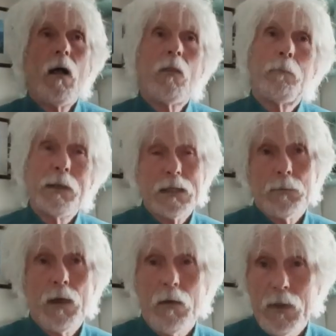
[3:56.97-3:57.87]
The
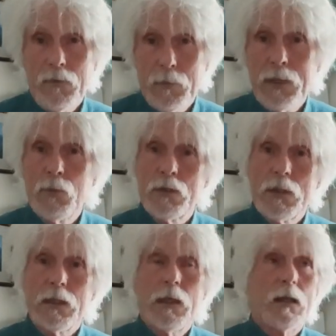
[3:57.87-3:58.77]
biggest part of that for me was
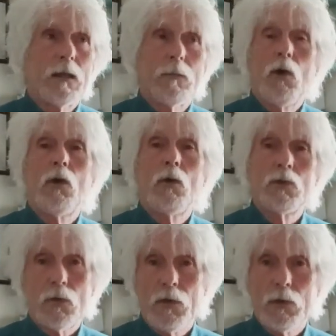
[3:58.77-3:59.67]
the uh,
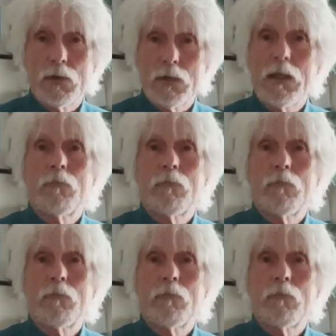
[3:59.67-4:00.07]
autofocus